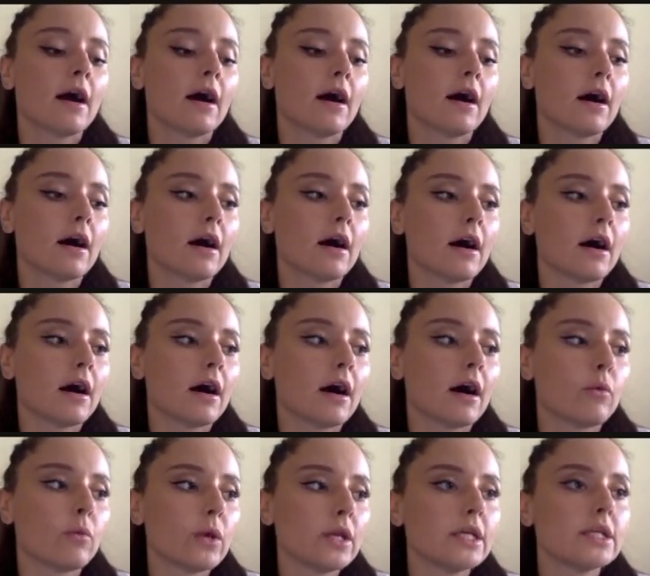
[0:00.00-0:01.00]

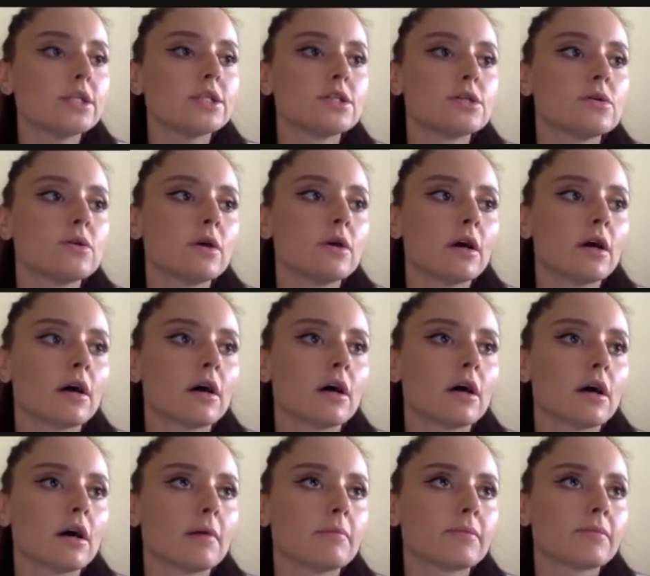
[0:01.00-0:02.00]
we need to
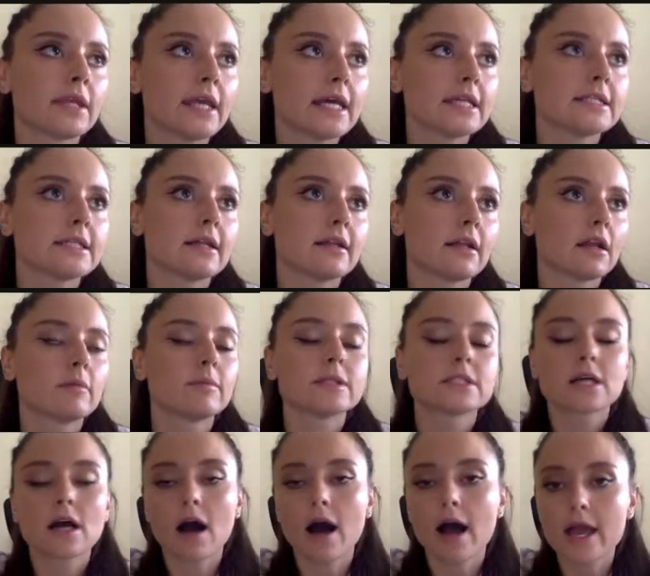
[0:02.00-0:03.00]
get a little
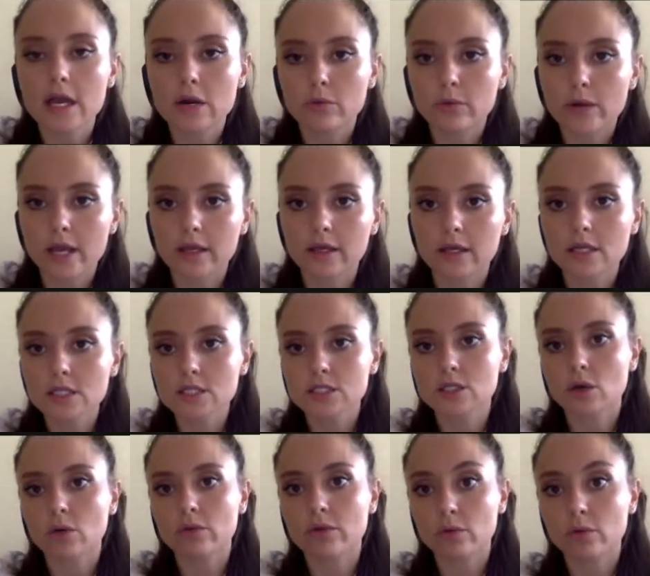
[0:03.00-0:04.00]
bit higher ranking,
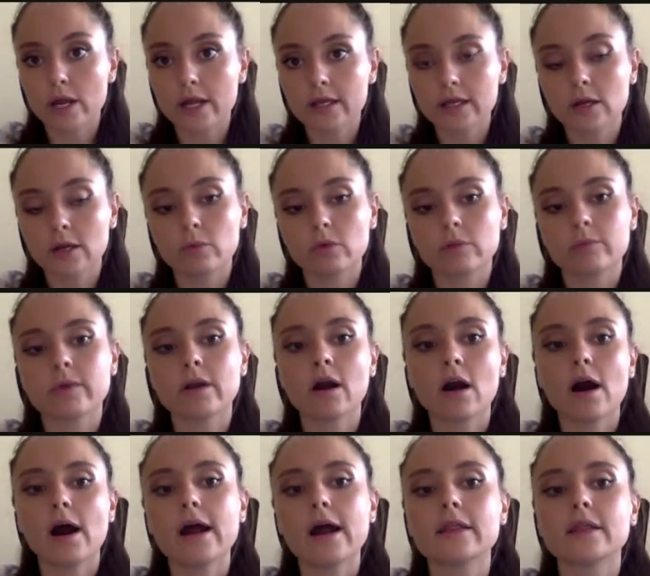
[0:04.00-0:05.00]
so the ranking will be
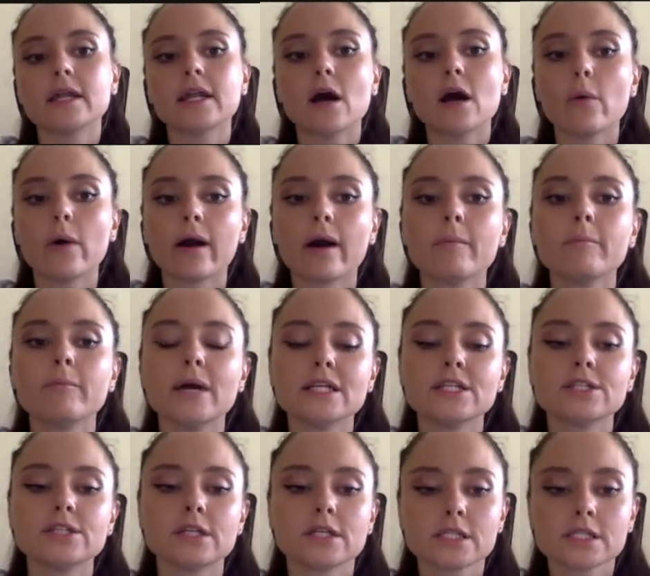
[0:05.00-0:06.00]
higher than our
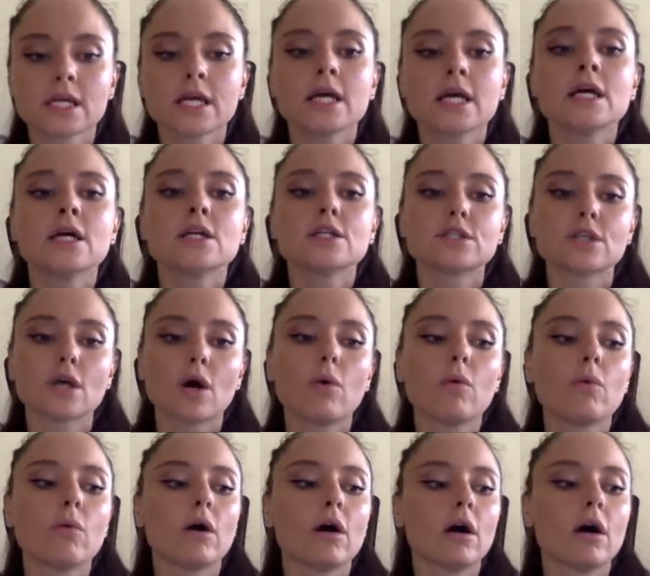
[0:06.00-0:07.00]
competitors.
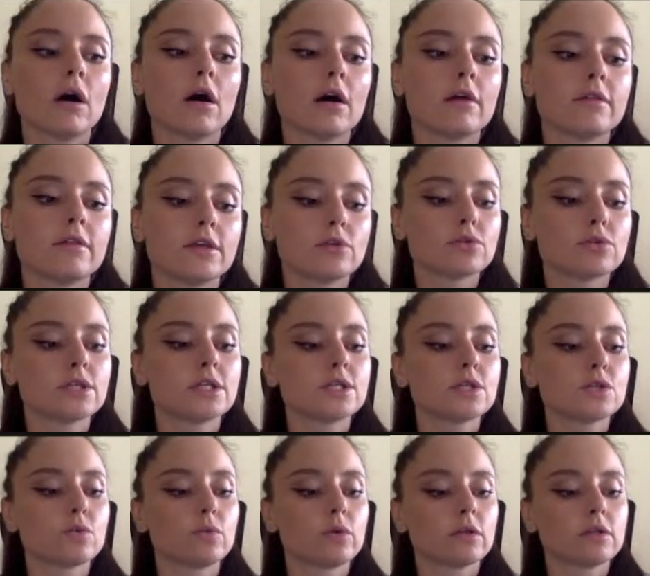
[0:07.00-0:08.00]
So the
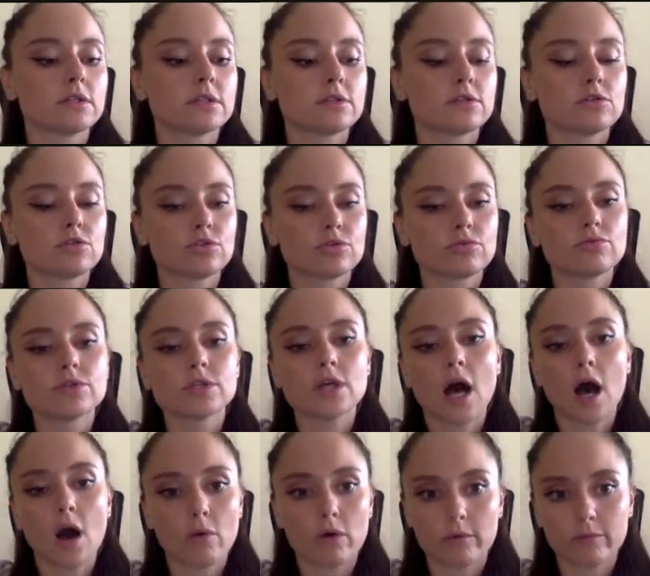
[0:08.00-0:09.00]
users will choose
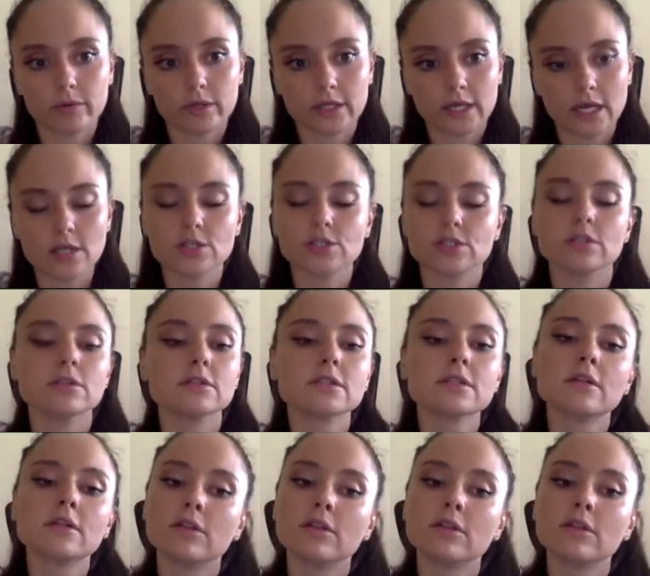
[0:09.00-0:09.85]
our application,